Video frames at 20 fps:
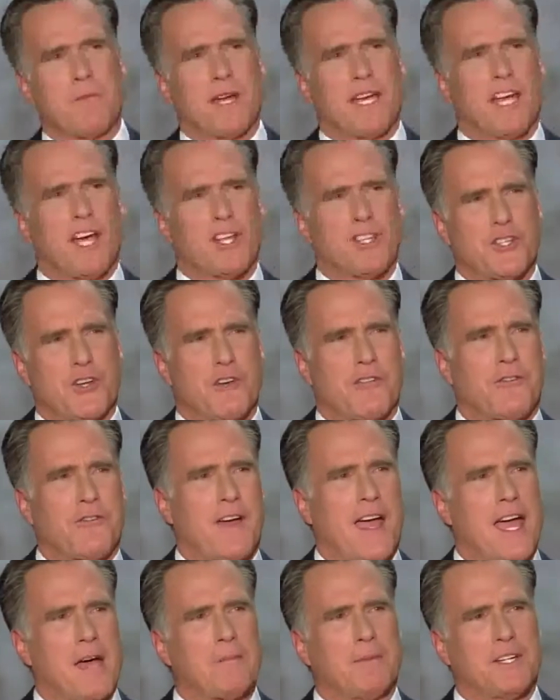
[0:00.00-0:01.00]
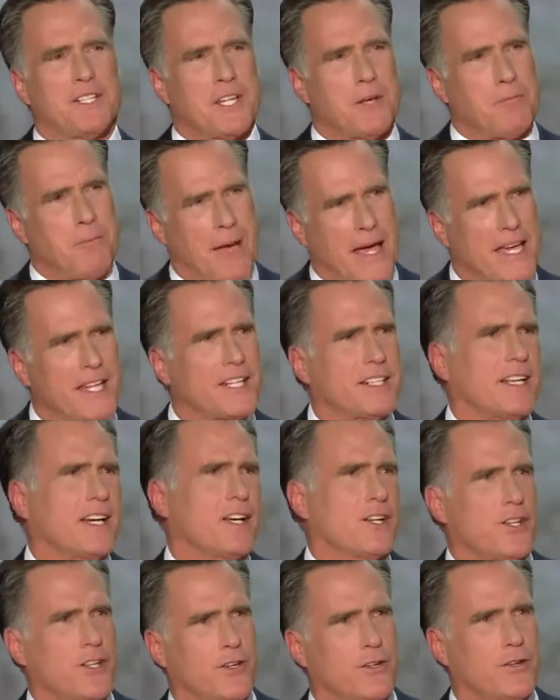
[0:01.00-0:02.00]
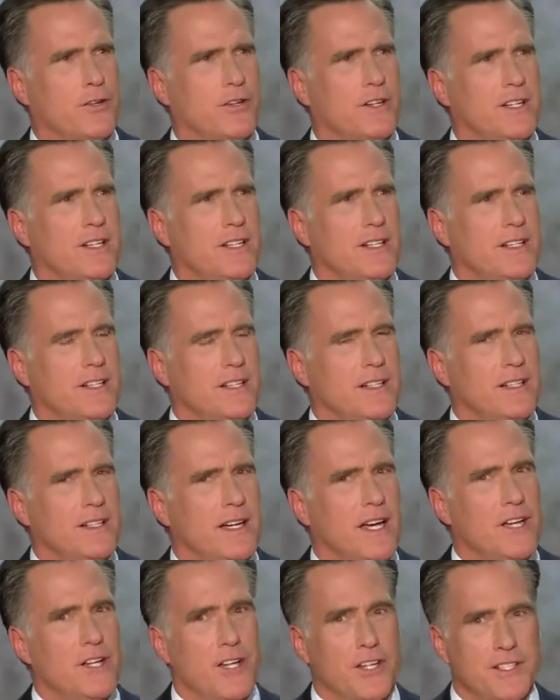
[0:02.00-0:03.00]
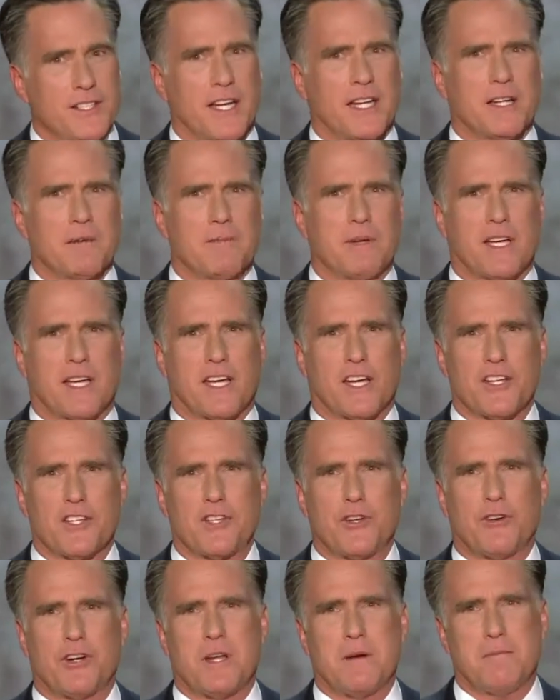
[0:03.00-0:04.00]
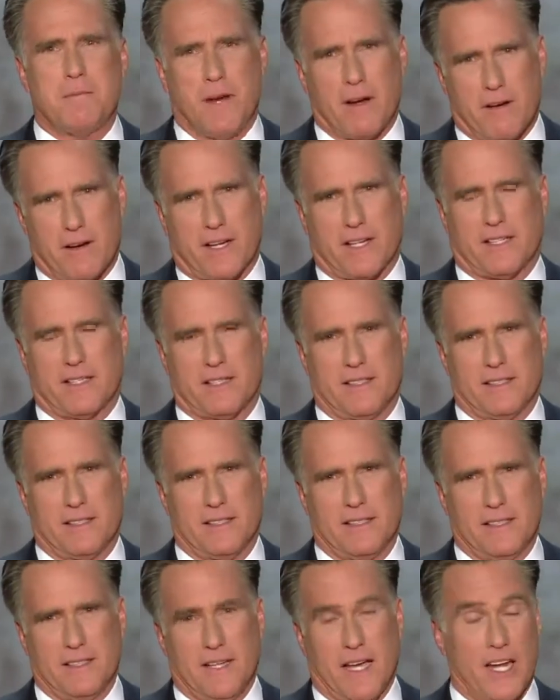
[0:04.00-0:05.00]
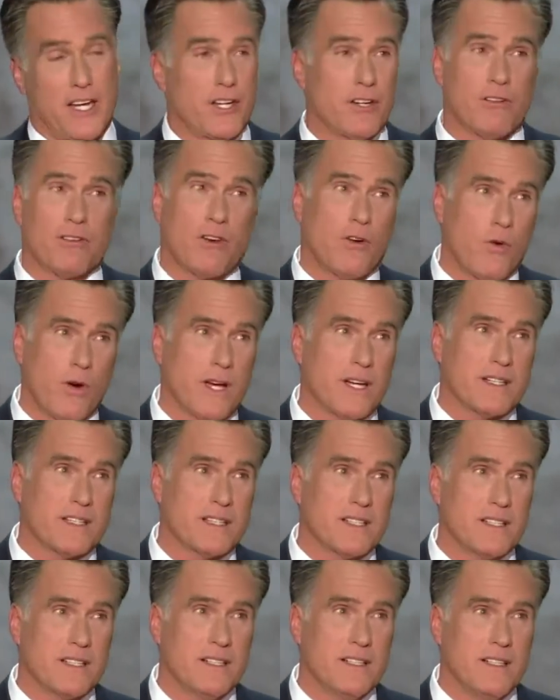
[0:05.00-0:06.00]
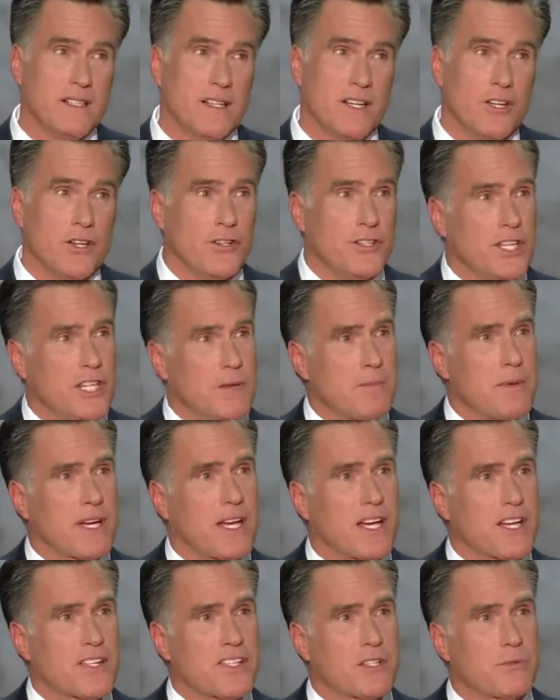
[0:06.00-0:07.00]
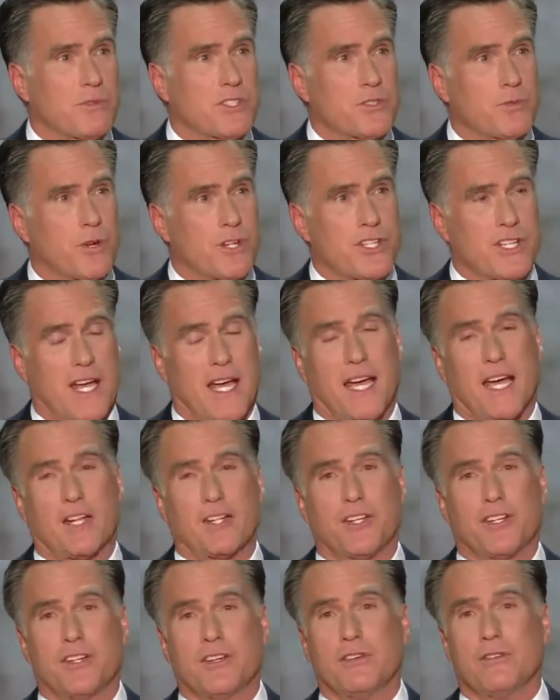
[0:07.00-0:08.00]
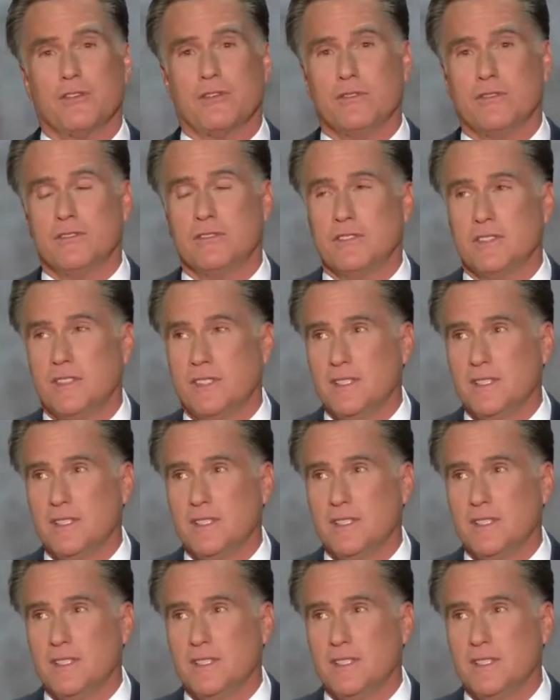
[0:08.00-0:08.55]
it because your family depended on you. And you did it because you're an American and you don't quit. You did it because it was what you had to do.